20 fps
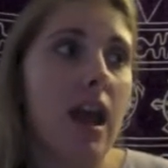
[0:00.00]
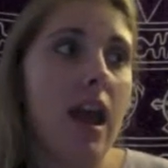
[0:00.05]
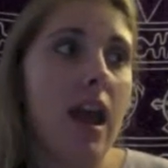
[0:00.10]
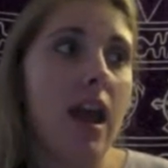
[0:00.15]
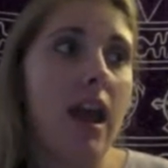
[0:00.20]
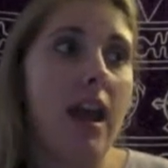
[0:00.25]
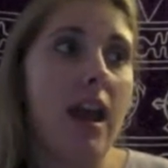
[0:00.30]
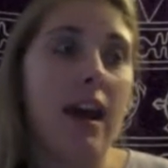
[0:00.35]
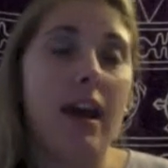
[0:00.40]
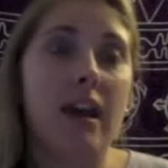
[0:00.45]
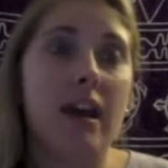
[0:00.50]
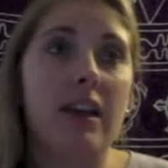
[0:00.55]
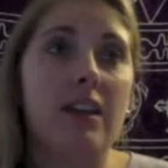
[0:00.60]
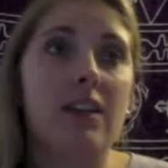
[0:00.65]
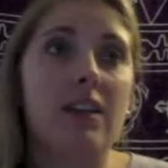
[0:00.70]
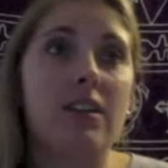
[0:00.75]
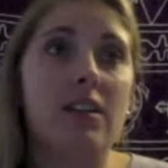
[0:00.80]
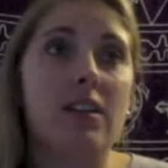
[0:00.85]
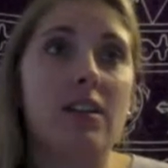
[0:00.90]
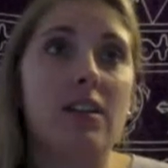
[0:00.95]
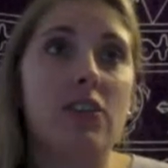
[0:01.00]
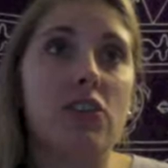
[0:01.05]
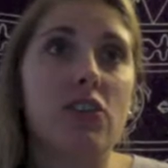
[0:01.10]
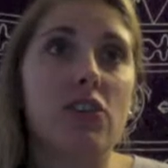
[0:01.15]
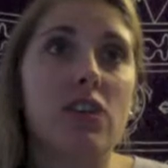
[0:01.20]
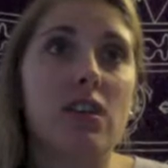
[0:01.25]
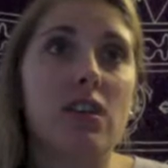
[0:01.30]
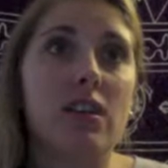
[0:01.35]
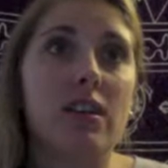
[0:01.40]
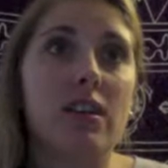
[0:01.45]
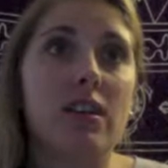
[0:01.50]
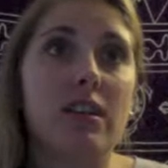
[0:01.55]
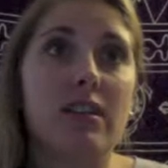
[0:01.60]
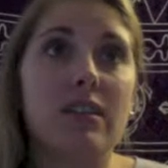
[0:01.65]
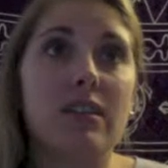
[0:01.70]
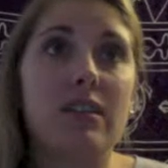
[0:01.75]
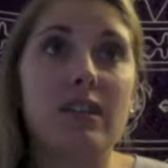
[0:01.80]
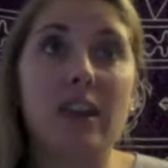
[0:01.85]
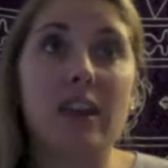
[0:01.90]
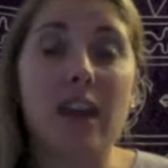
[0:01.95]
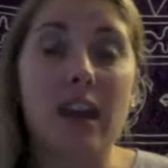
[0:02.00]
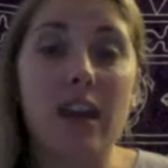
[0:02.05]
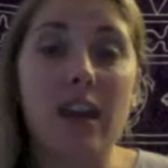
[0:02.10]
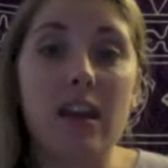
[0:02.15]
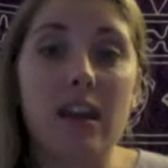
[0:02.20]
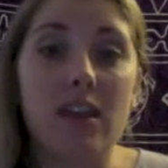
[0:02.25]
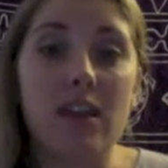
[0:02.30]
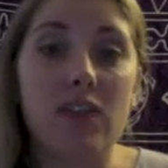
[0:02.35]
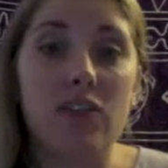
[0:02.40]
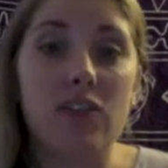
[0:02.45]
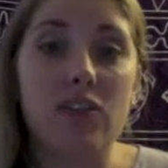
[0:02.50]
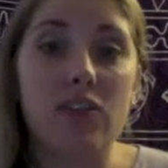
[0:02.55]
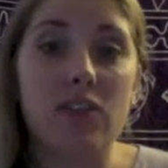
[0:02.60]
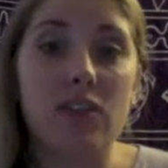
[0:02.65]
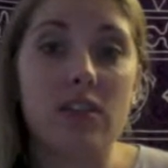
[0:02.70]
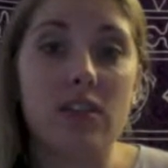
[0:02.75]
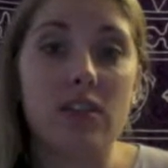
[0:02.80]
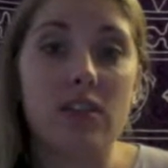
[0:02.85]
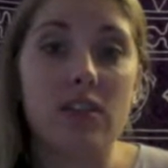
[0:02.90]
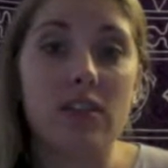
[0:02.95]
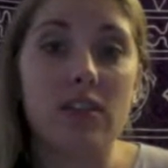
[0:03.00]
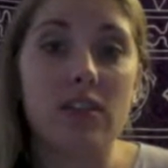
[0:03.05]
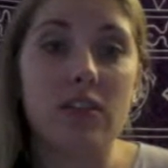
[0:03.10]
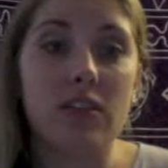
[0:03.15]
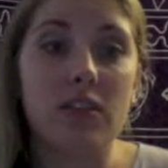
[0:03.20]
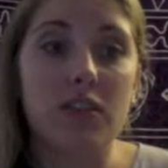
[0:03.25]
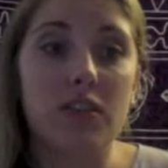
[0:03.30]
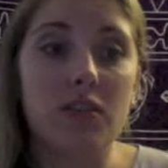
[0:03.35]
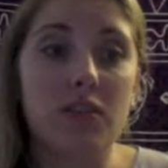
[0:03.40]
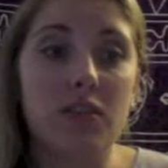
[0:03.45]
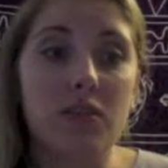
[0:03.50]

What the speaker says: And she is engaged to